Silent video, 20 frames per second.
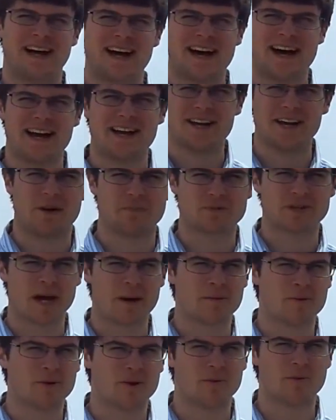Hi, I'm
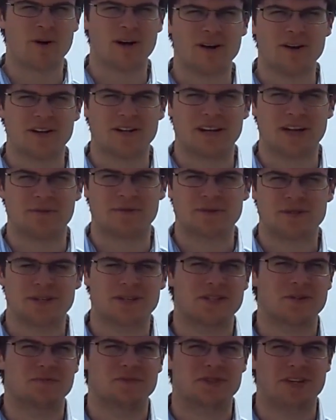Tommy Rudabaugh, and I'm the
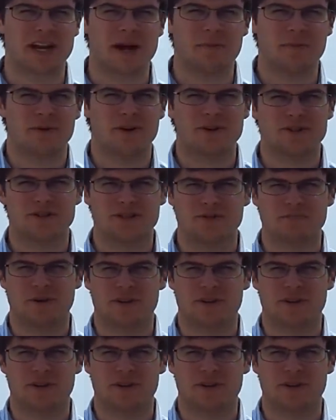Systems and Operations